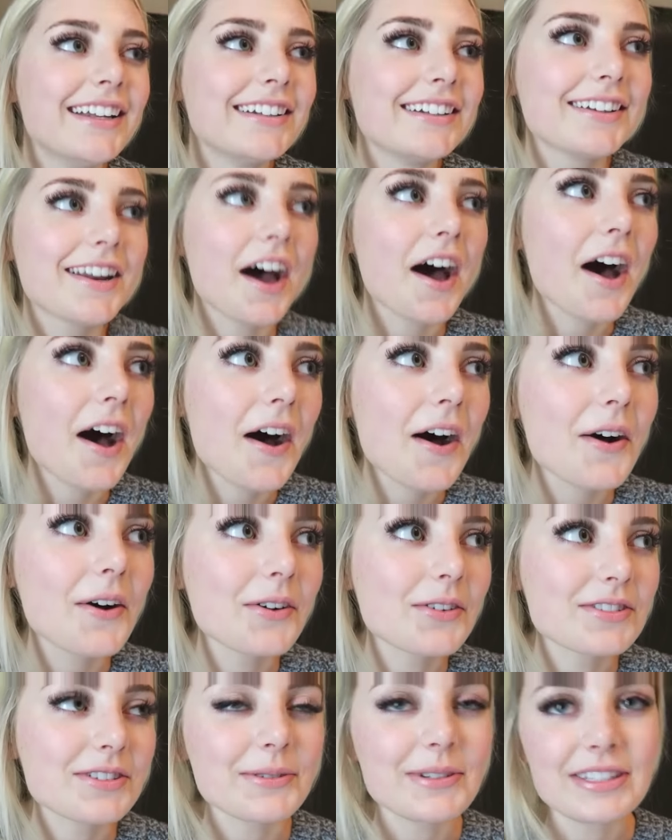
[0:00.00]

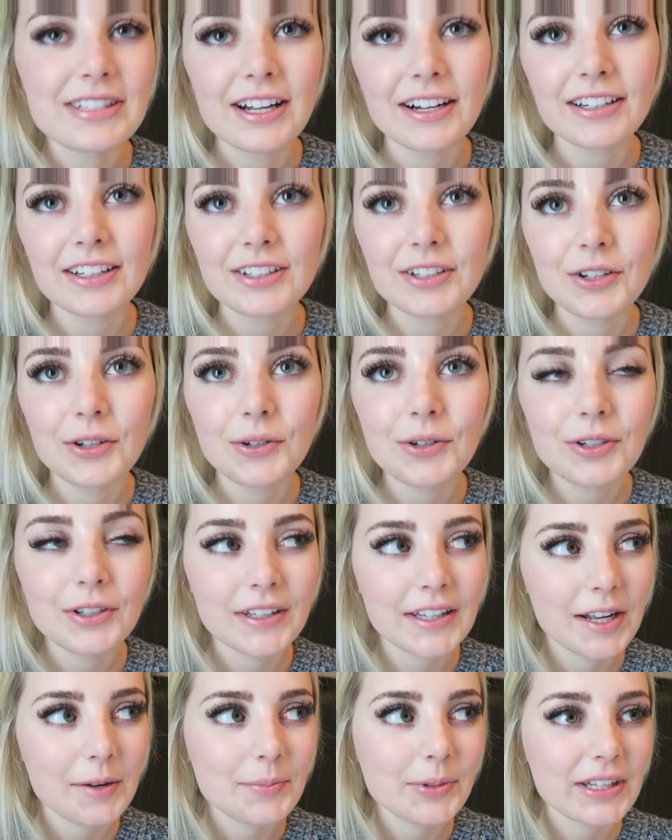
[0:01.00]
no so we started
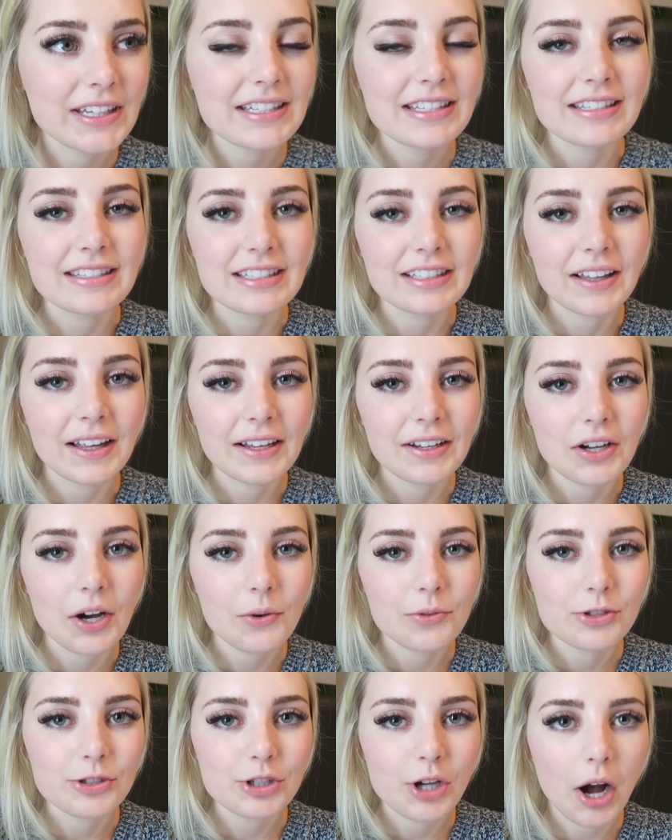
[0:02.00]
googling places to like
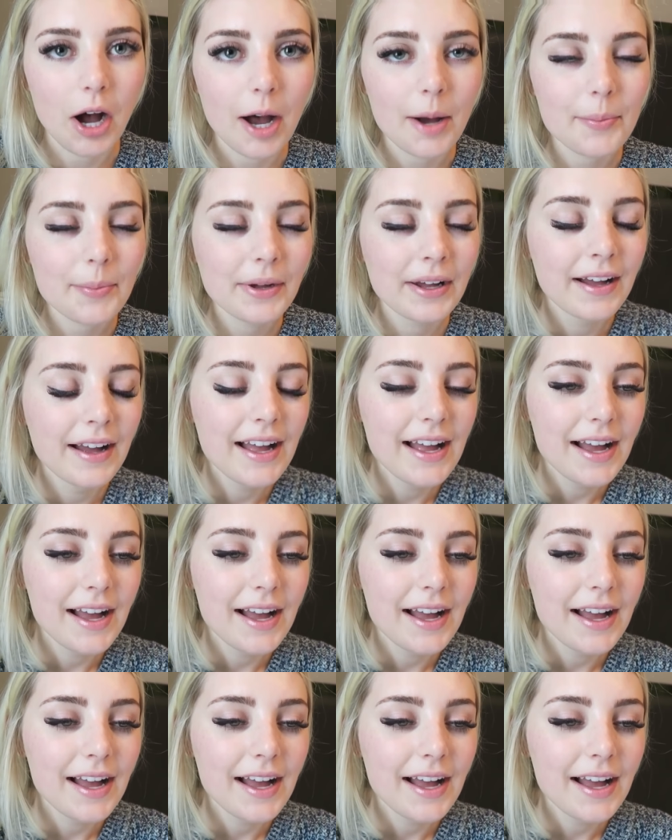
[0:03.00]
go shop